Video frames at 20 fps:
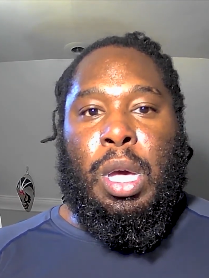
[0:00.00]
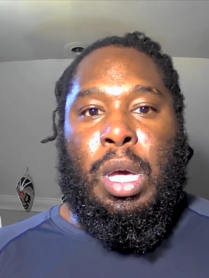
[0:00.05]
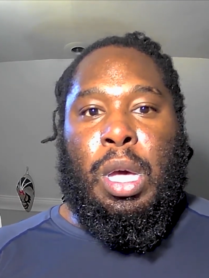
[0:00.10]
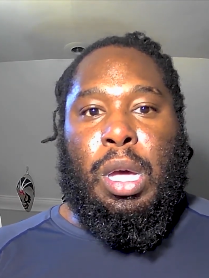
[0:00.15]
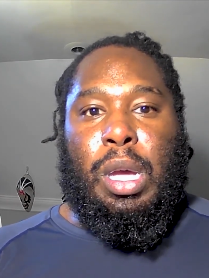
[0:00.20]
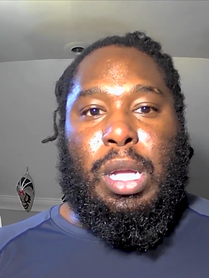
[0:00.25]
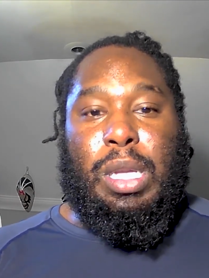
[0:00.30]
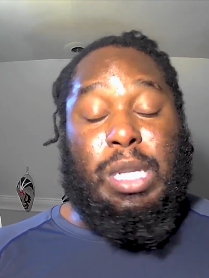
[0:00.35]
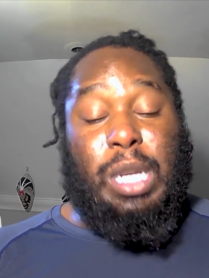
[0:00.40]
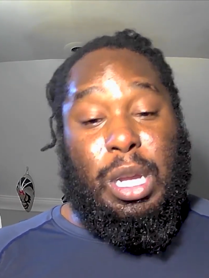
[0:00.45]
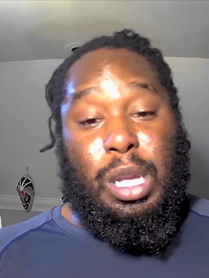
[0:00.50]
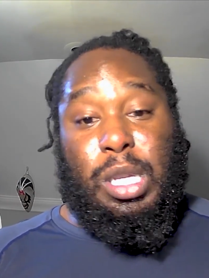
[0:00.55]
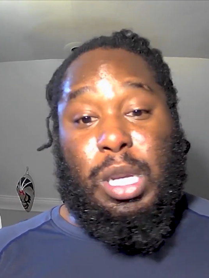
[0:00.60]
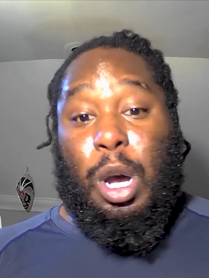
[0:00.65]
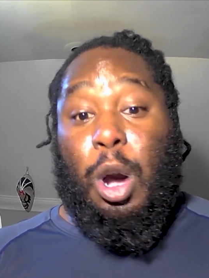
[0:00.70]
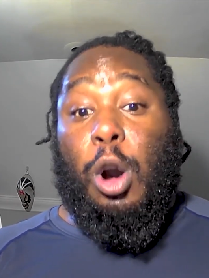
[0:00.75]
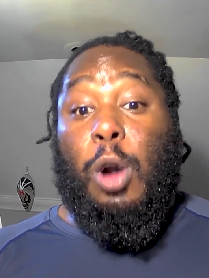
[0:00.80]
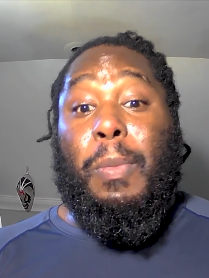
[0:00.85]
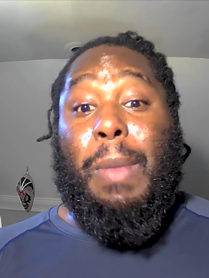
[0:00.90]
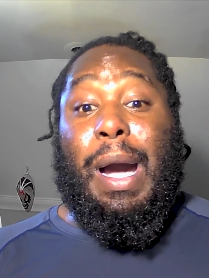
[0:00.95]
continue to
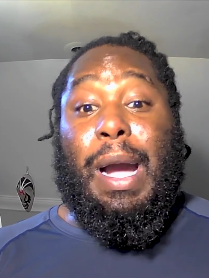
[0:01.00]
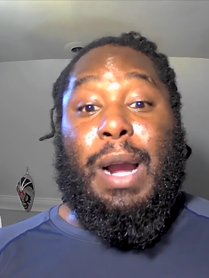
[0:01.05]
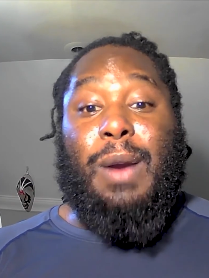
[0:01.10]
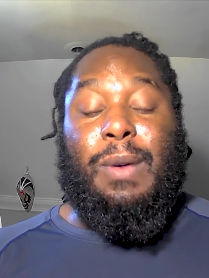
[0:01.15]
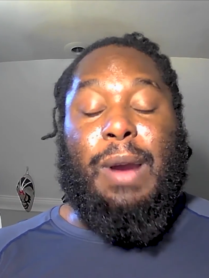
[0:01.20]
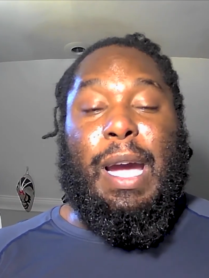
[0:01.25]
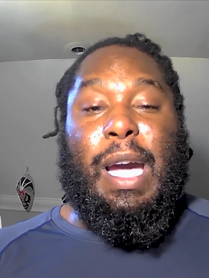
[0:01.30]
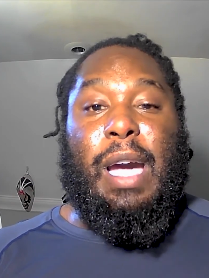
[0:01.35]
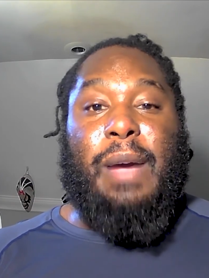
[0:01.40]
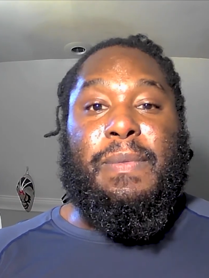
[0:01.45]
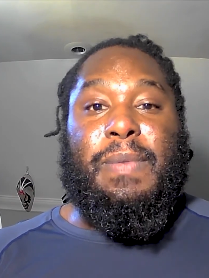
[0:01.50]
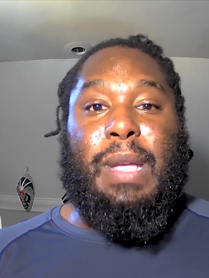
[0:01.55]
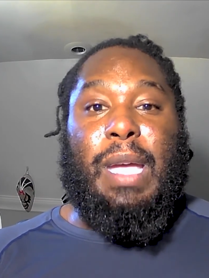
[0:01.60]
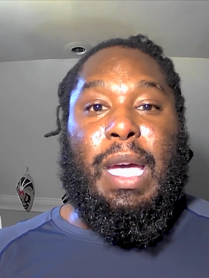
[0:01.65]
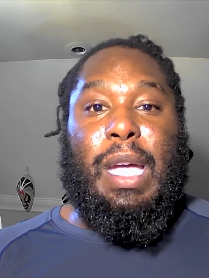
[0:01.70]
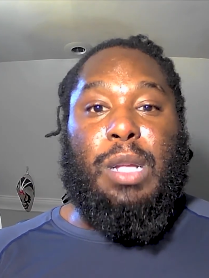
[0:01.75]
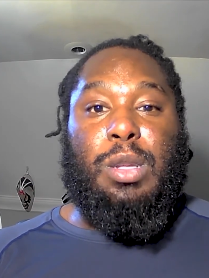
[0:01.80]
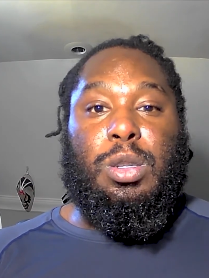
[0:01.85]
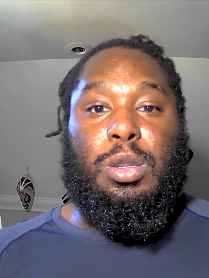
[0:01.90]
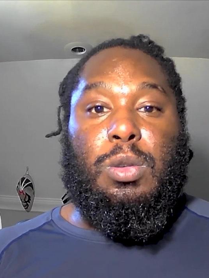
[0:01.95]
hone my craft
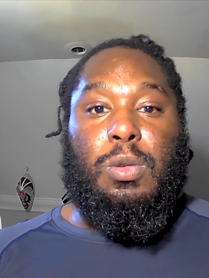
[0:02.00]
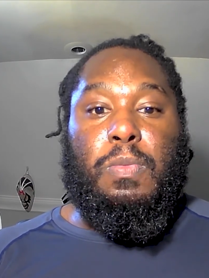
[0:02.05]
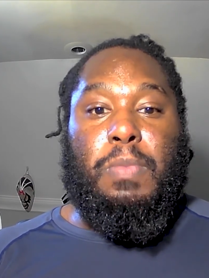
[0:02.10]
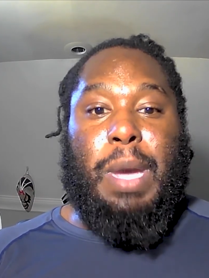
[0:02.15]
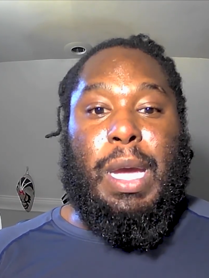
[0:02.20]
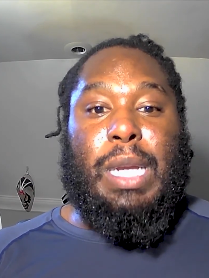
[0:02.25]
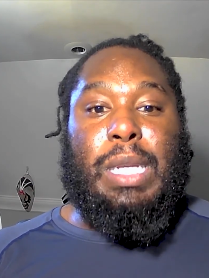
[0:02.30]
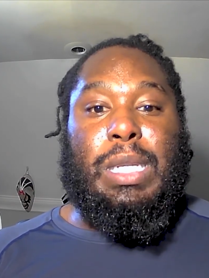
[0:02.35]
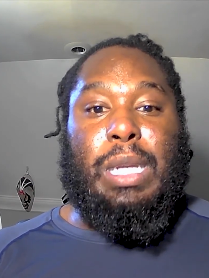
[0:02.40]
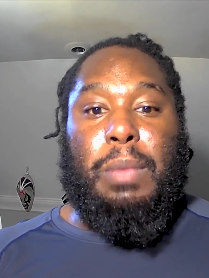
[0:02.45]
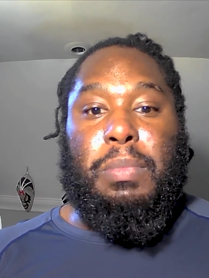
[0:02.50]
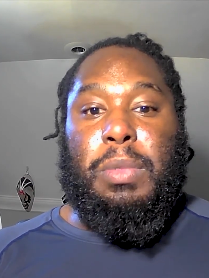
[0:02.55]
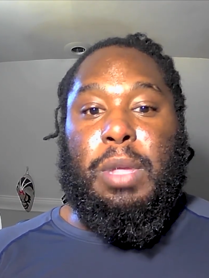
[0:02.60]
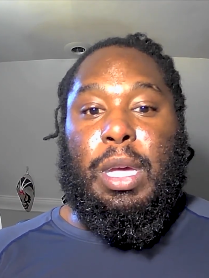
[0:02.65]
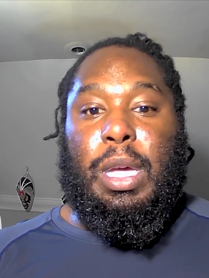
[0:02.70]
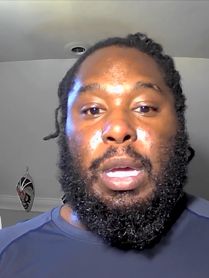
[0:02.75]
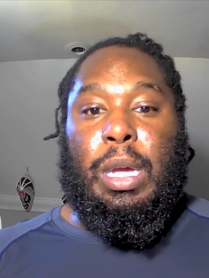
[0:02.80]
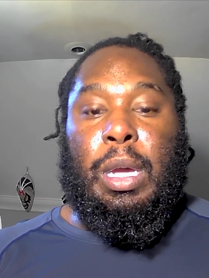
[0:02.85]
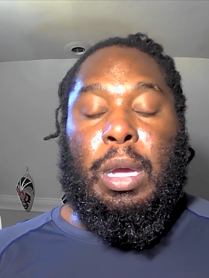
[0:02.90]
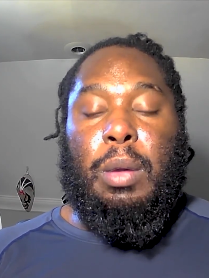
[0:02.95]
and to make
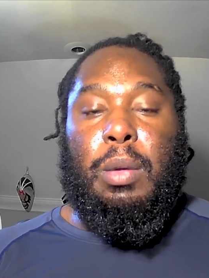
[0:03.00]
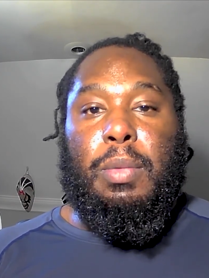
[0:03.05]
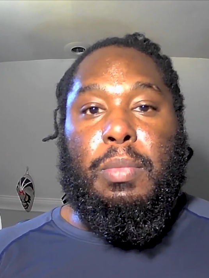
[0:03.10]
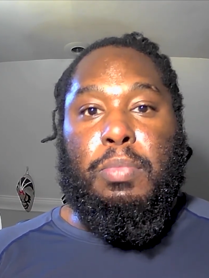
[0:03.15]
something